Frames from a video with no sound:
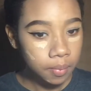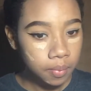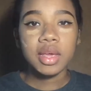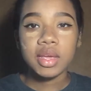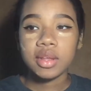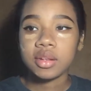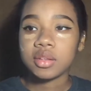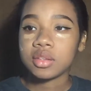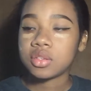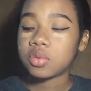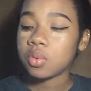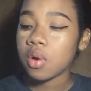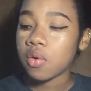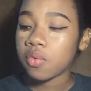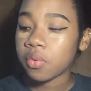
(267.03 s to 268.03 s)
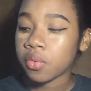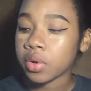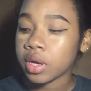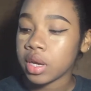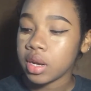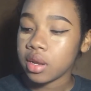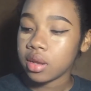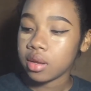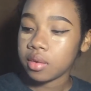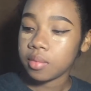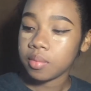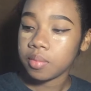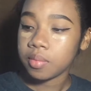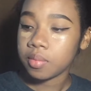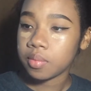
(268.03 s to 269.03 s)
And to avoid
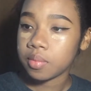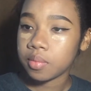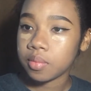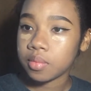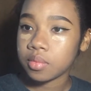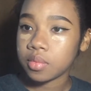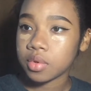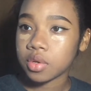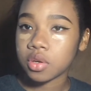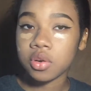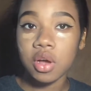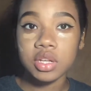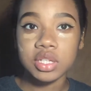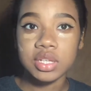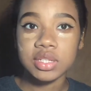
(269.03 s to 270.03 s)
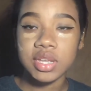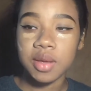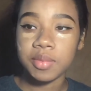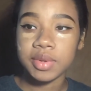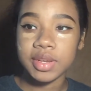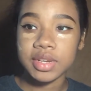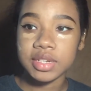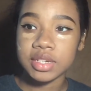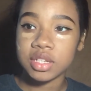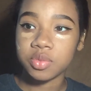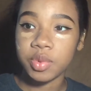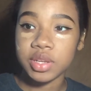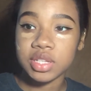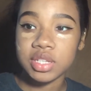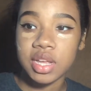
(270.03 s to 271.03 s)
cross-contamination
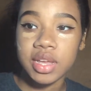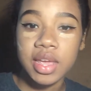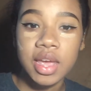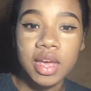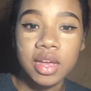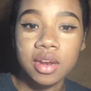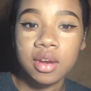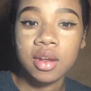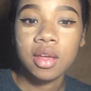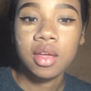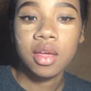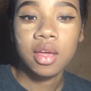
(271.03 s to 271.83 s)
as best as I can